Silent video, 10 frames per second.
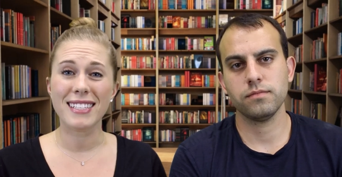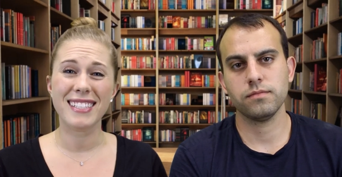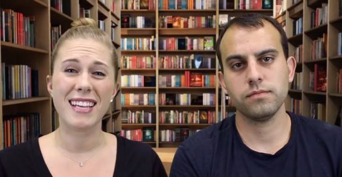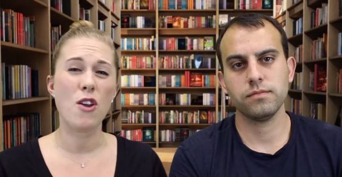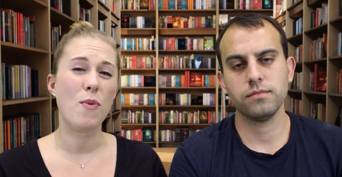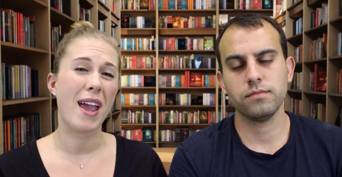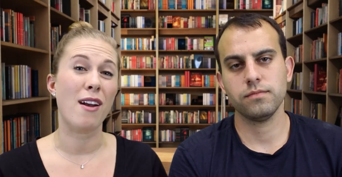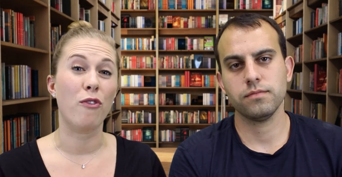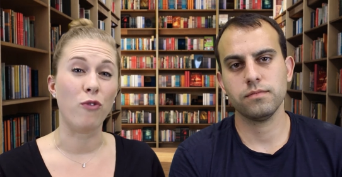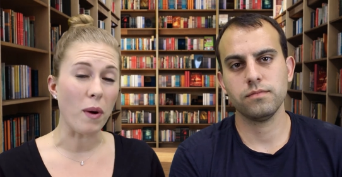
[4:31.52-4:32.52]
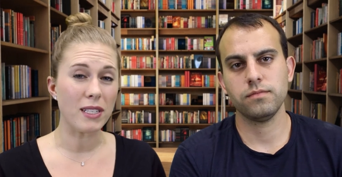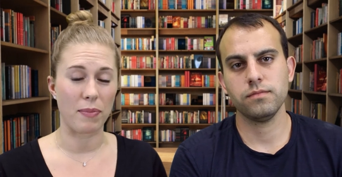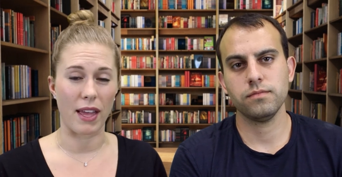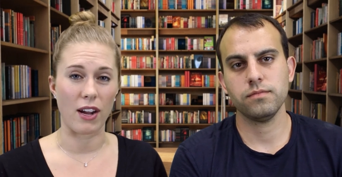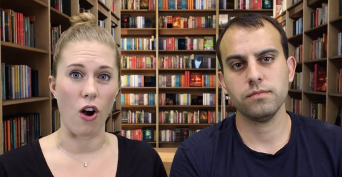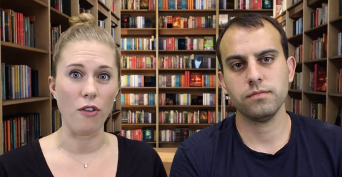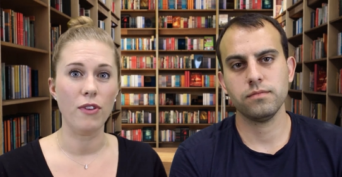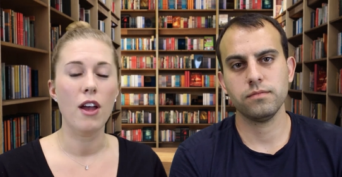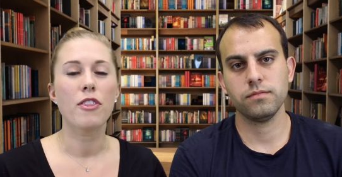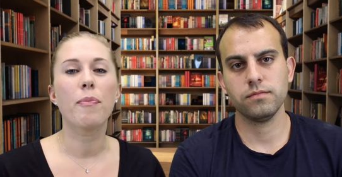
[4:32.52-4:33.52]
Speaker 1: not to say you can't afford to play
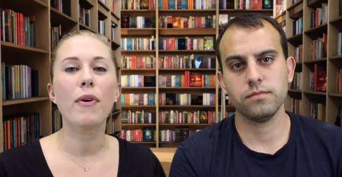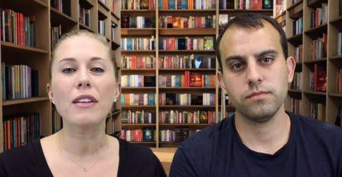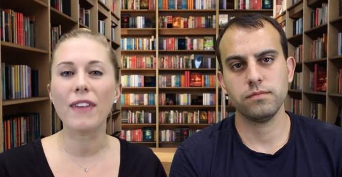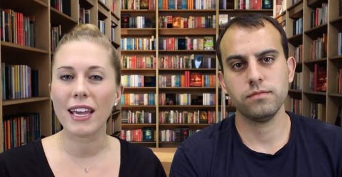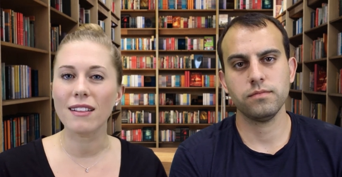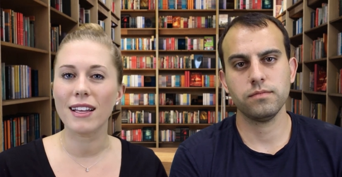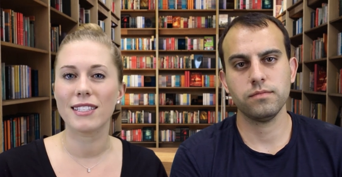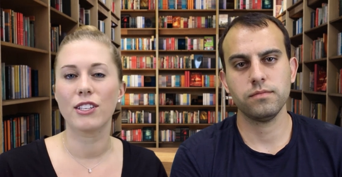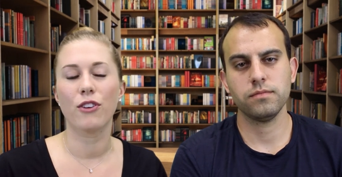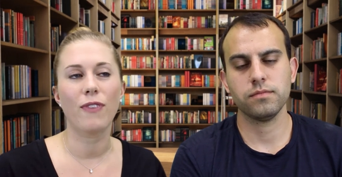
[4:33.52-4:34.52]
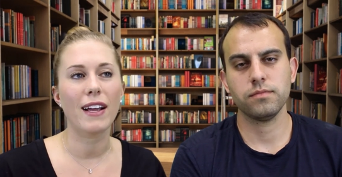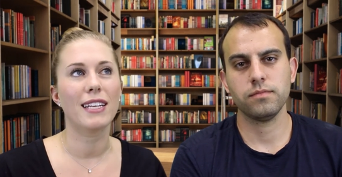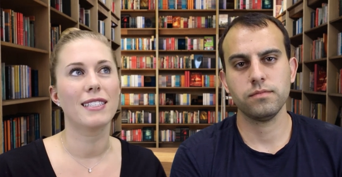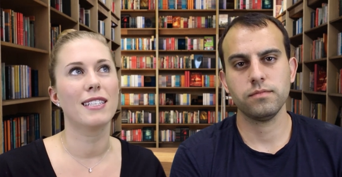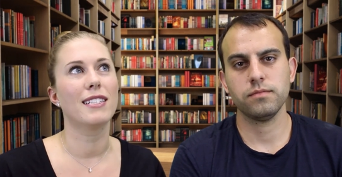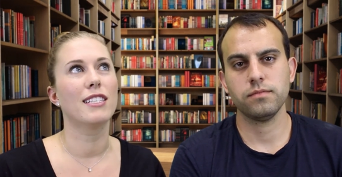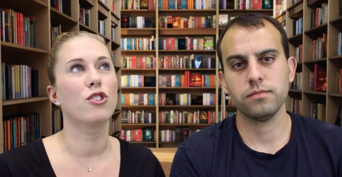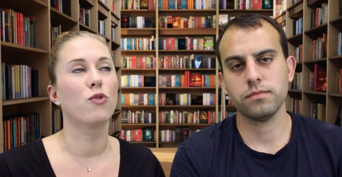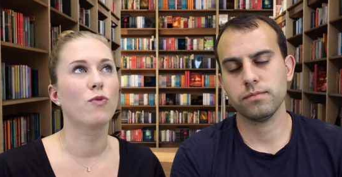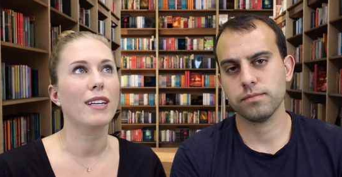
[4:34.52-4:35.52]
golf. The point of analyzing your finances is
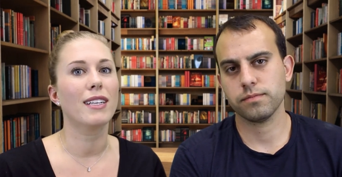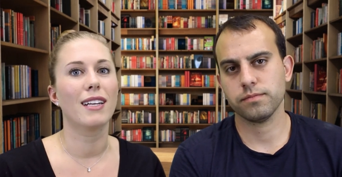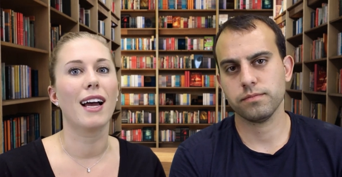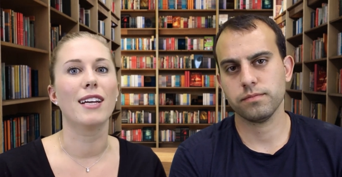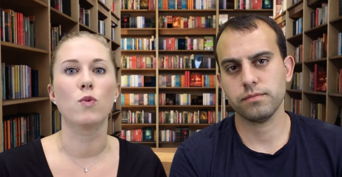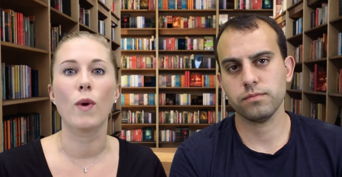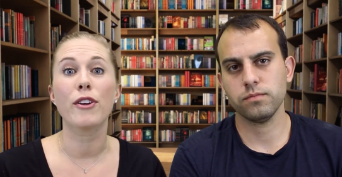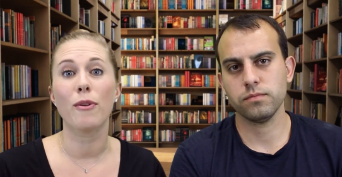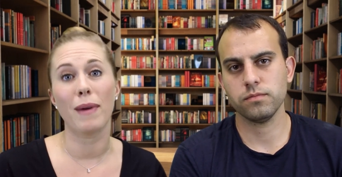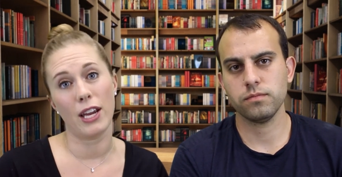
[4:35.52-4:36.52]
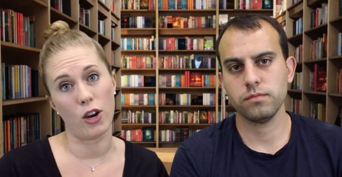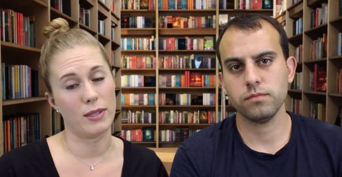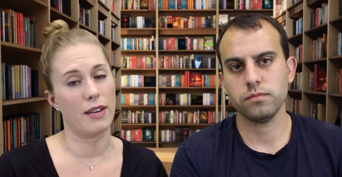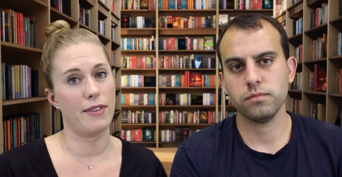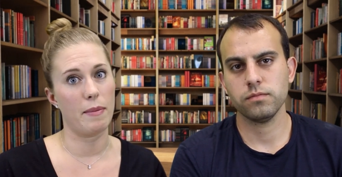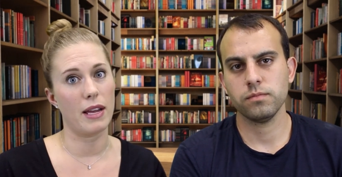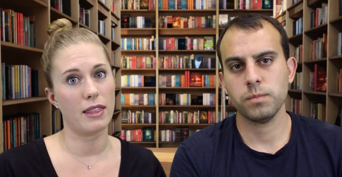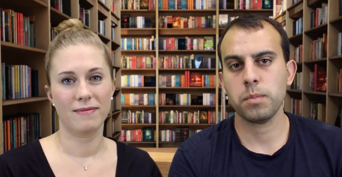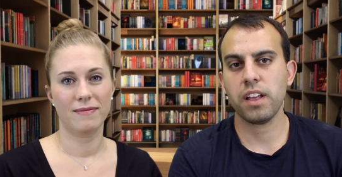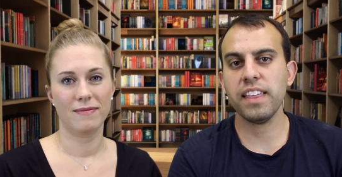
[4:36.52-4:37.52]
to recognize where your money goes every
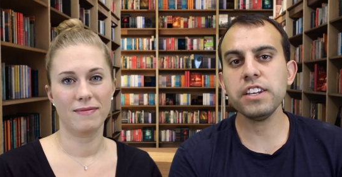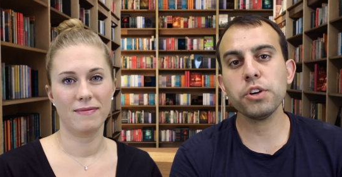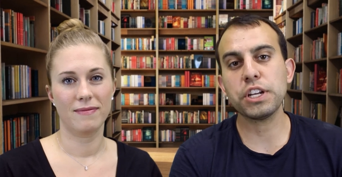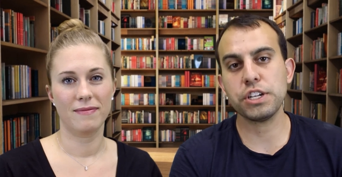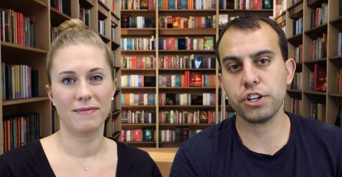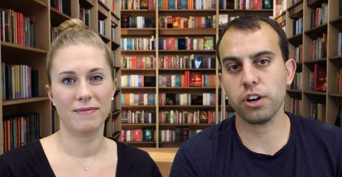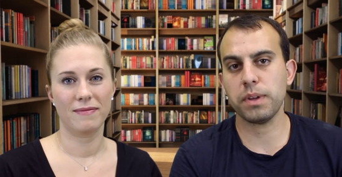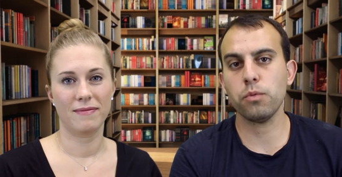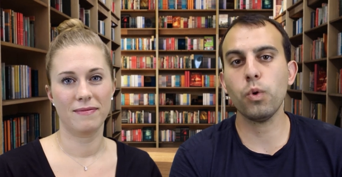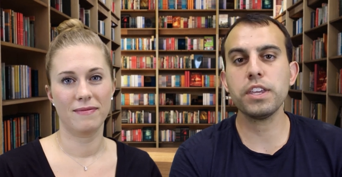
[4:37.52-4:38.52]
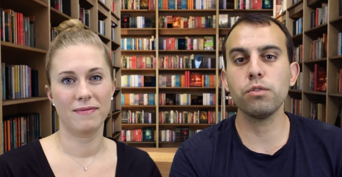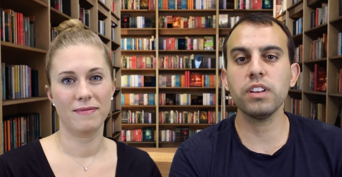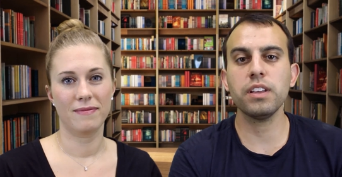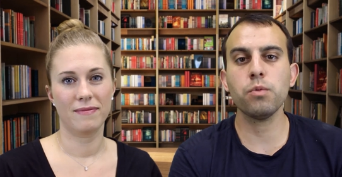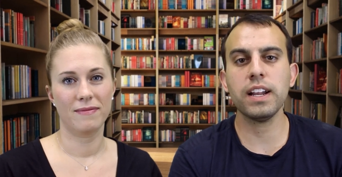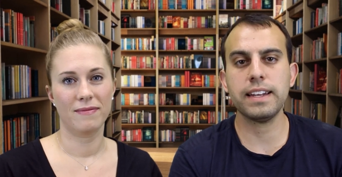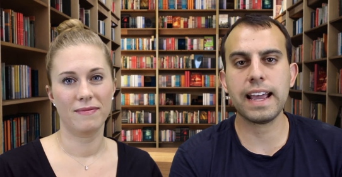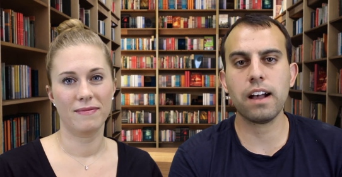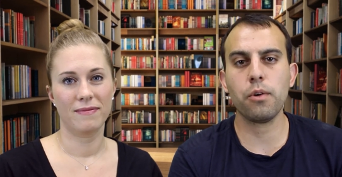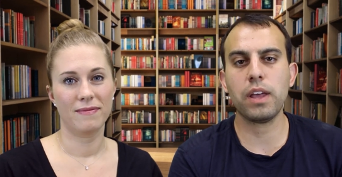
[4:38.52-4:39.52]
month.
Speaker 2: Then you can determine what you really want
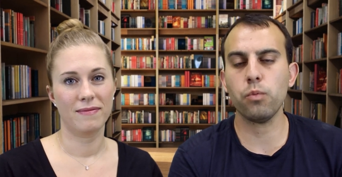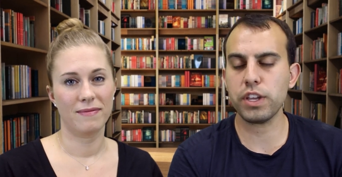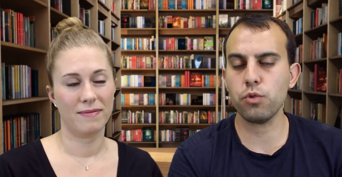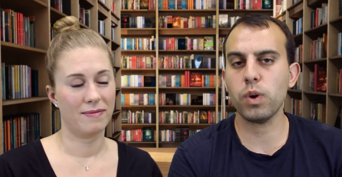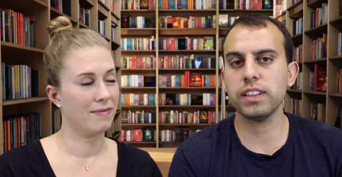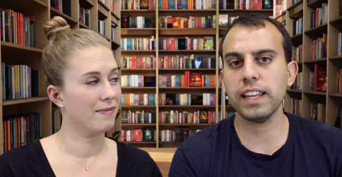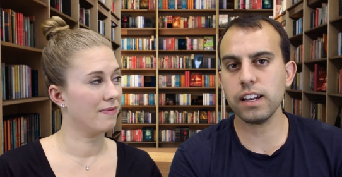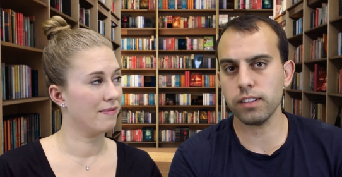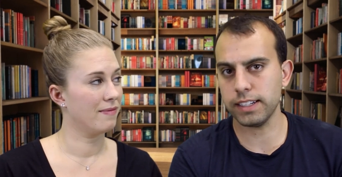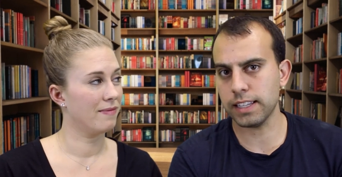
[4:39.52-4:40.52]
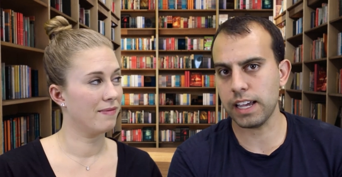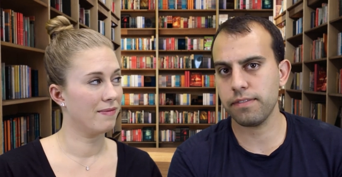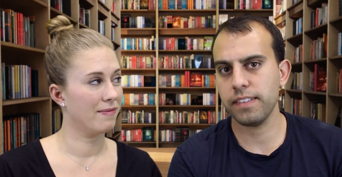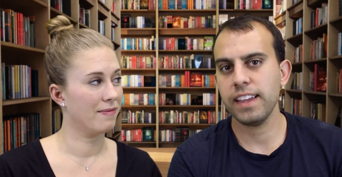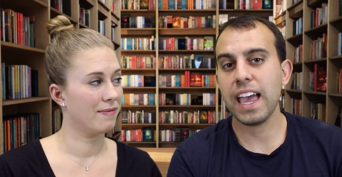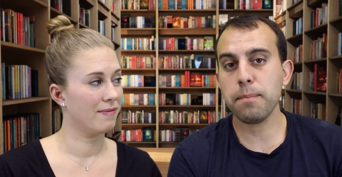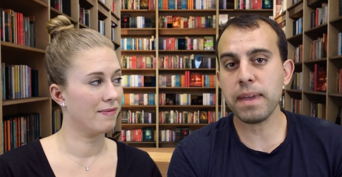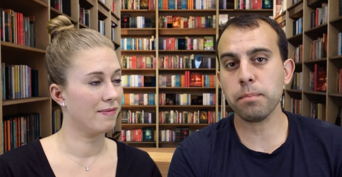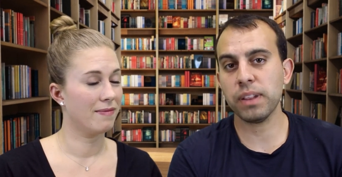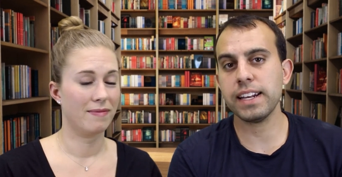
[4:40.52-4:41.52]
now and what you want later in life and
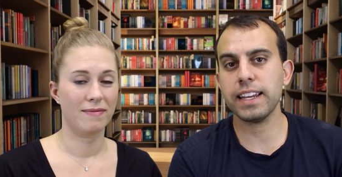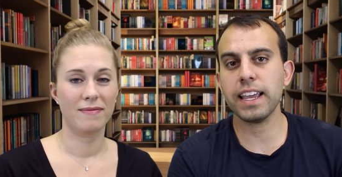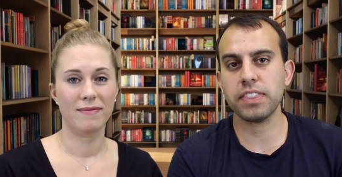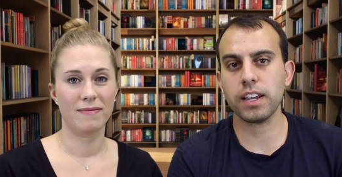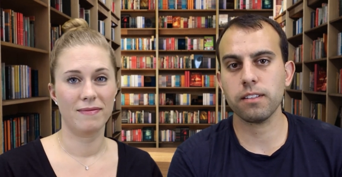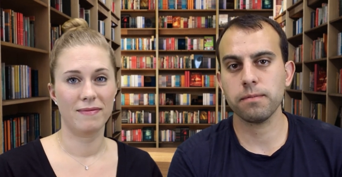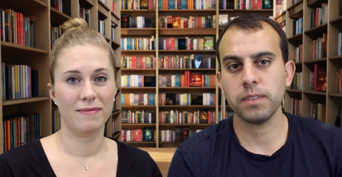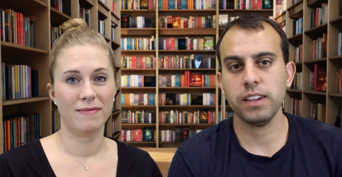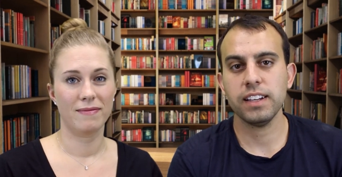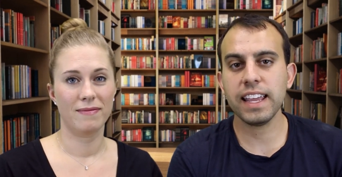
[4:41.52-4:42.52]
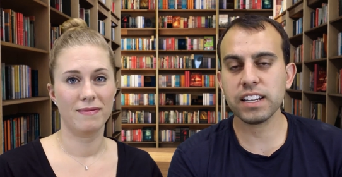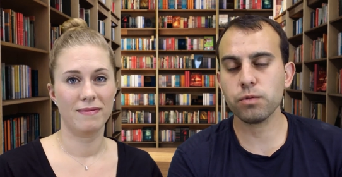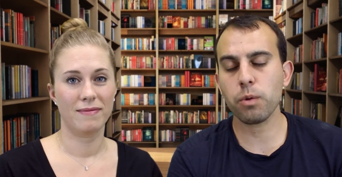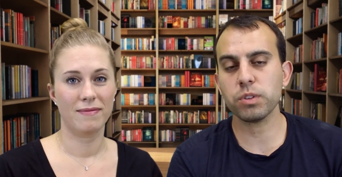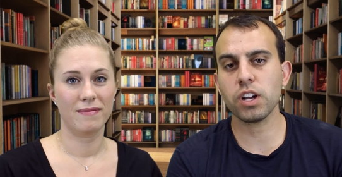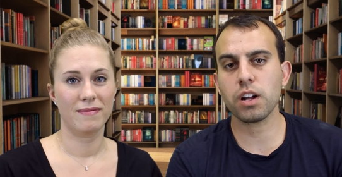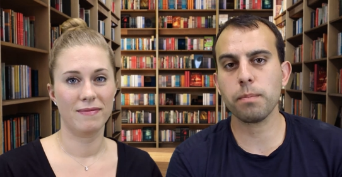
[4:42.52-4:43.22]
make a plan to get there. Next week we'll talk